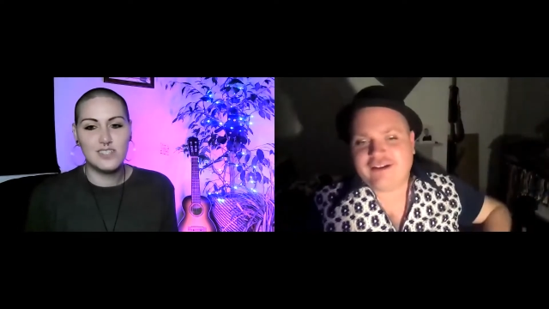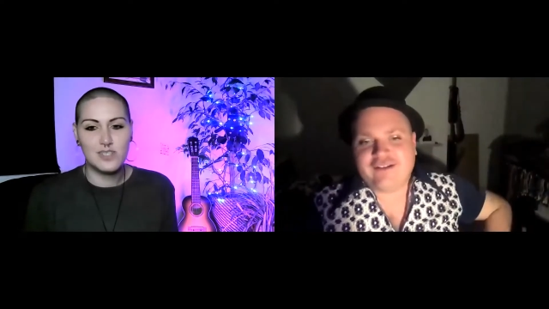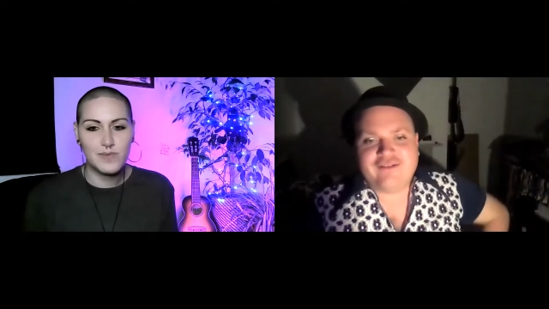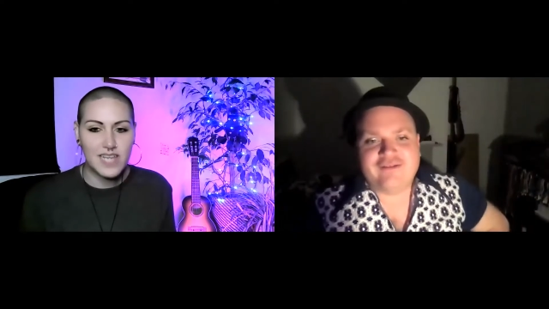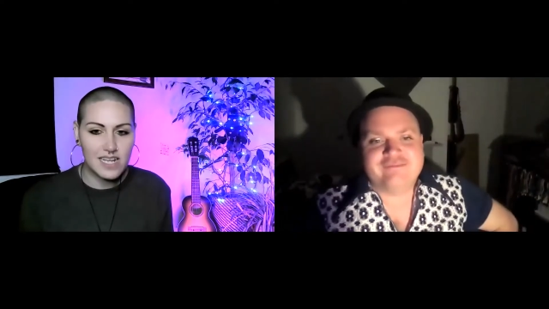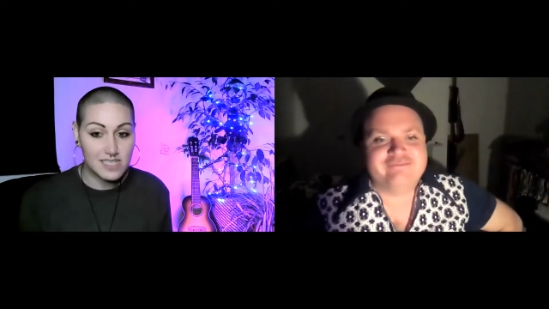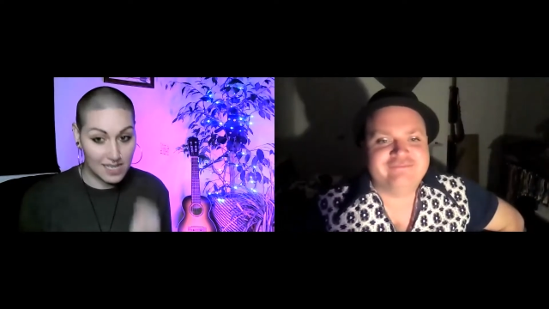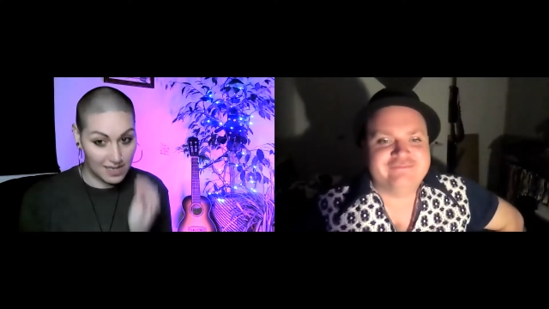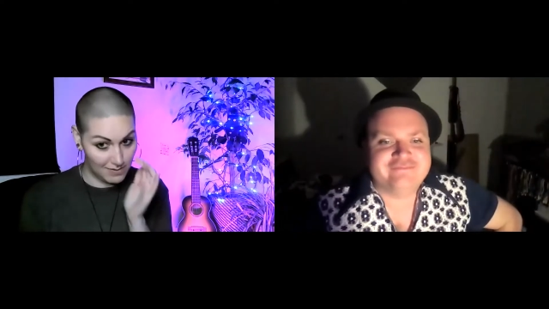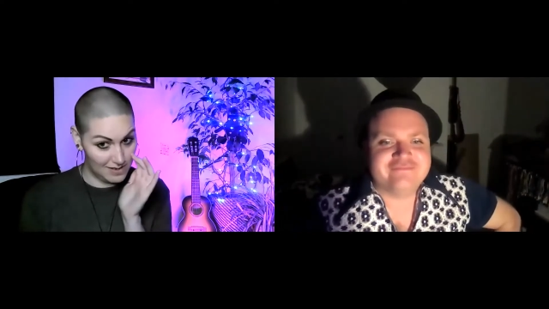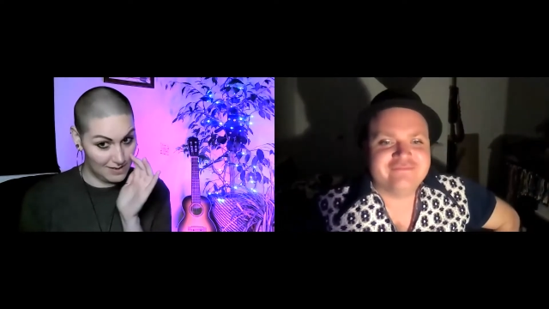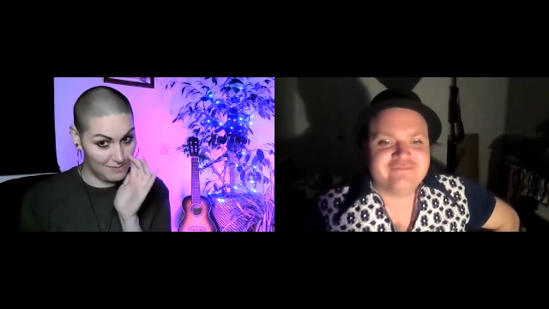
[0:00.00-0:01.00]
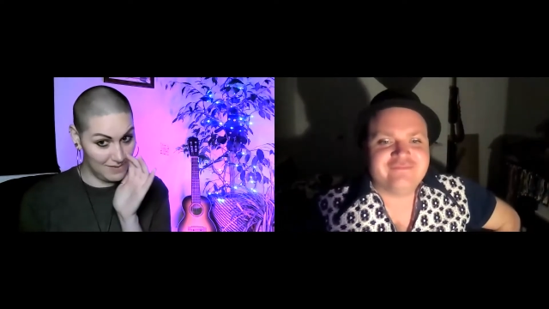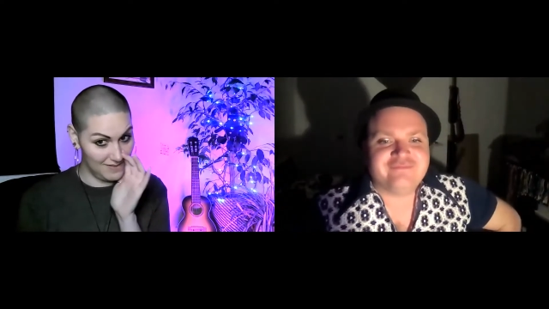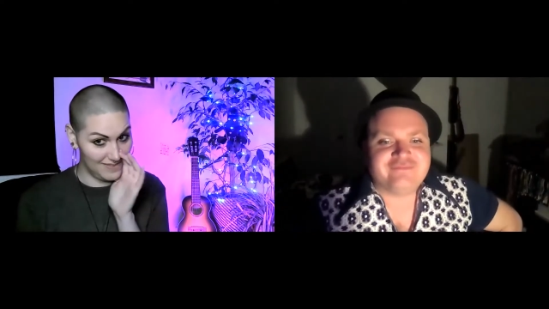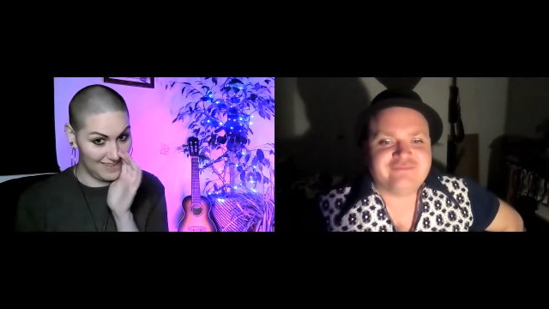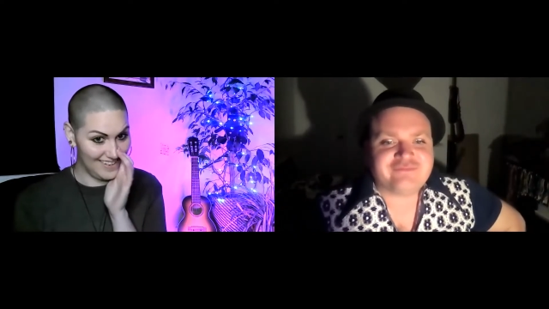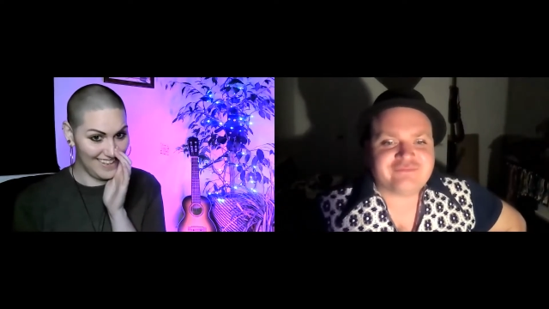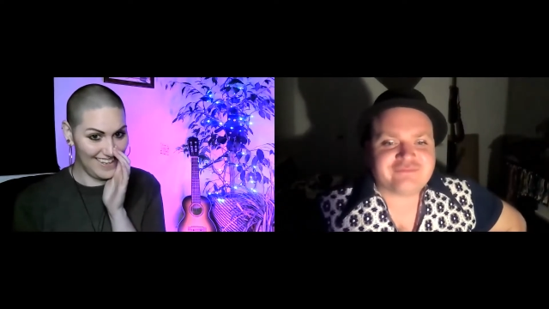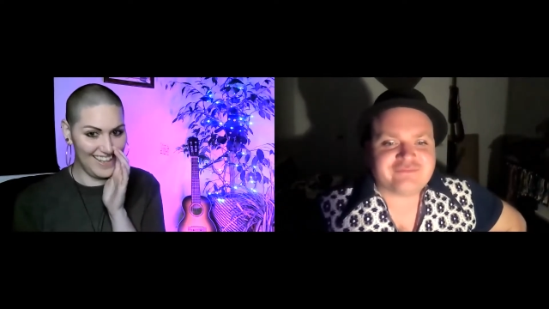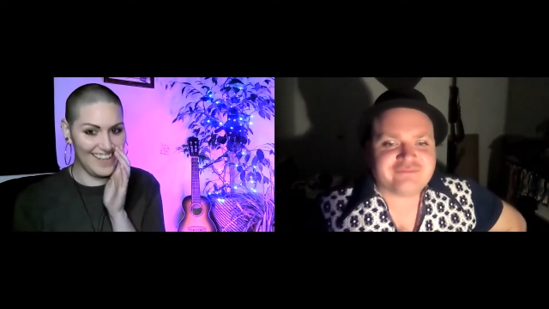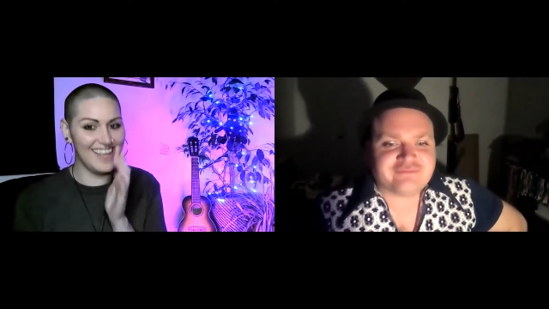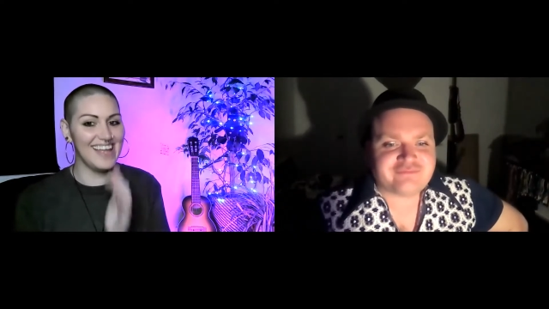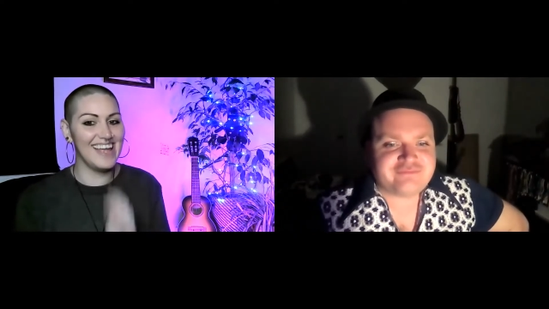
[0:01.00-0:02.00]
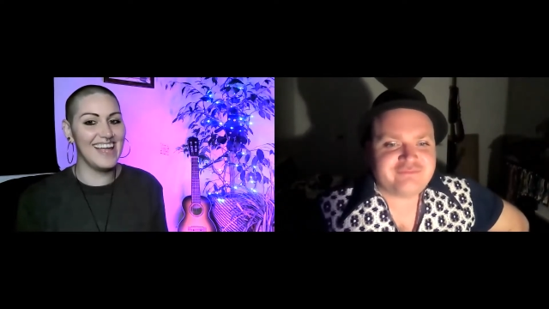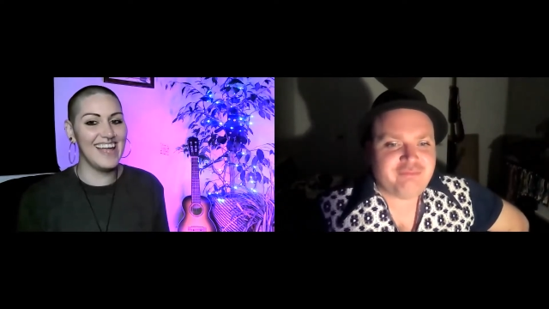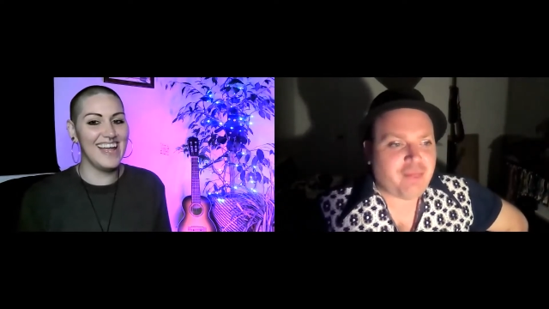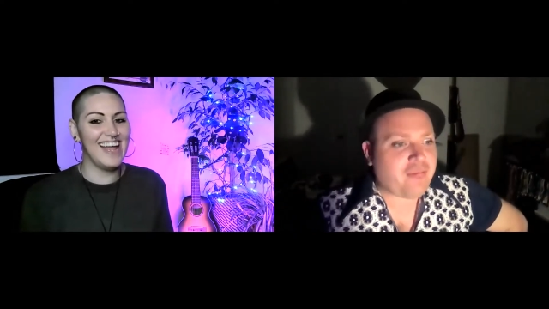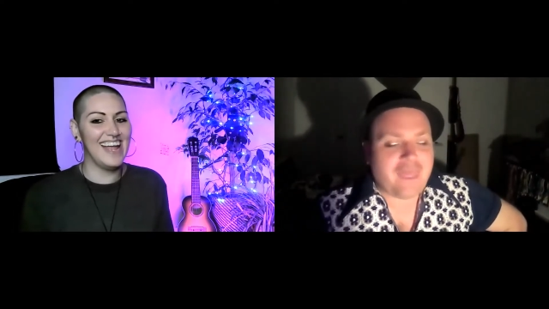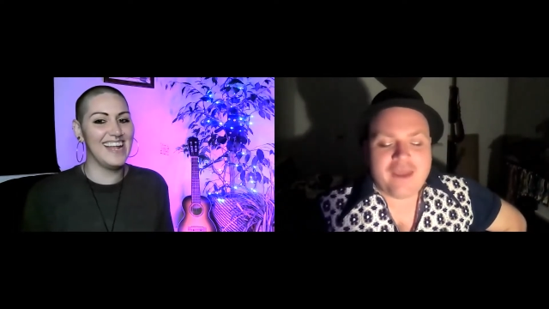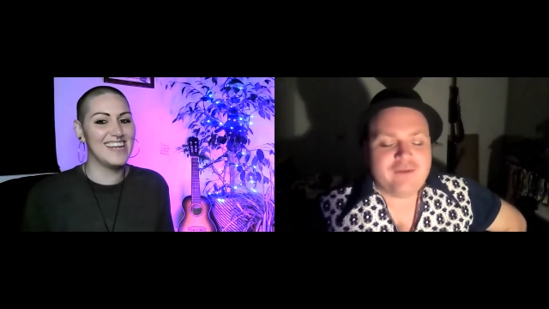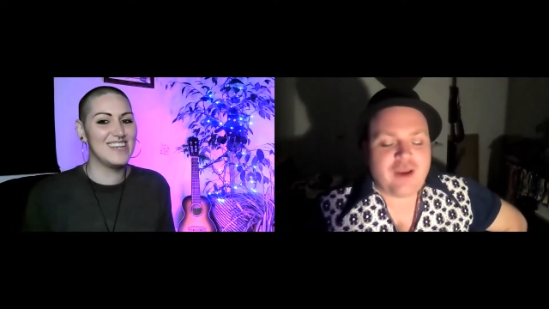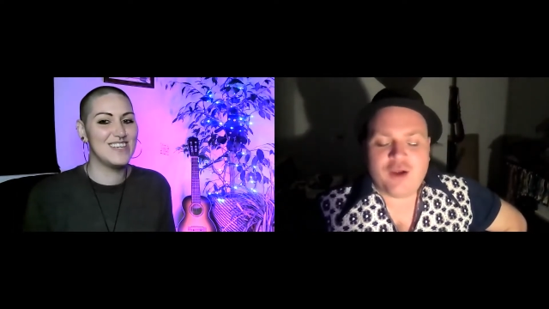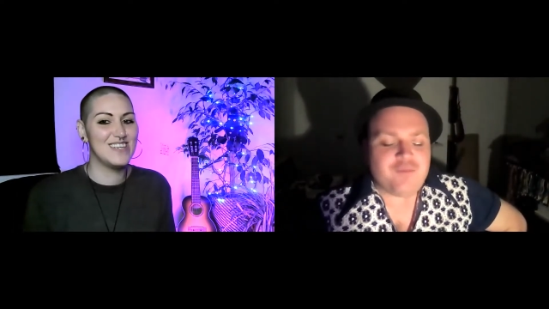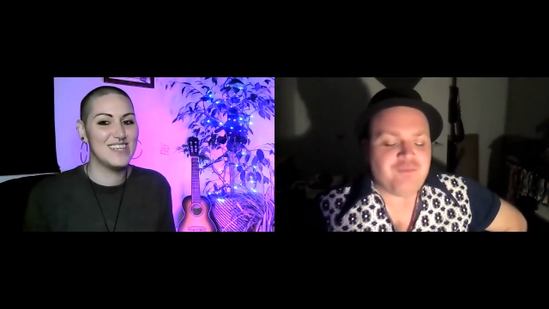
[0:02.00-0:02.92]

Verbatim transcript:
Speaker 1: Did we get to hear a little bit of it? No.